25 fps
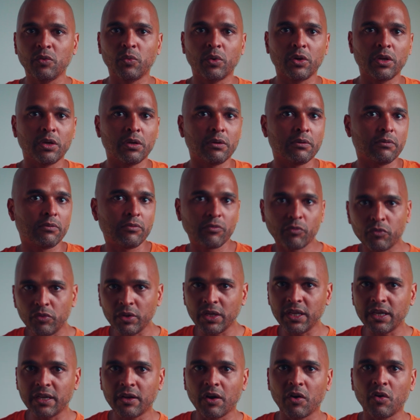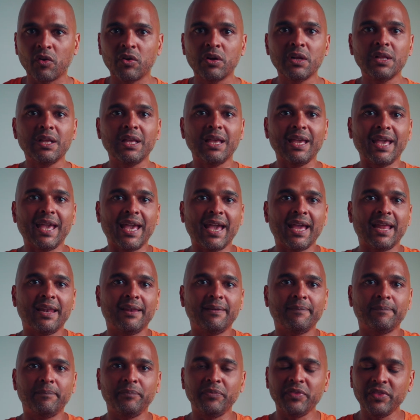want to really go,
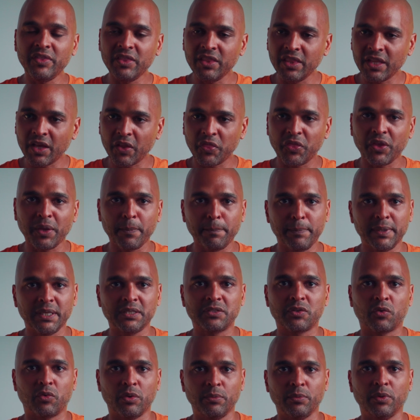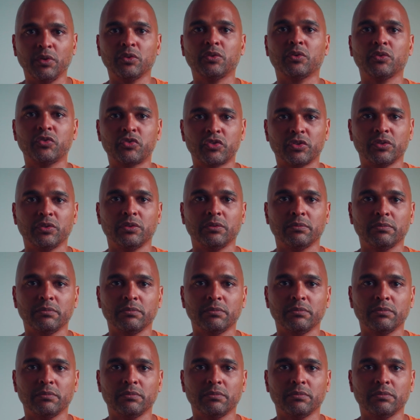and nothing beats a remote control.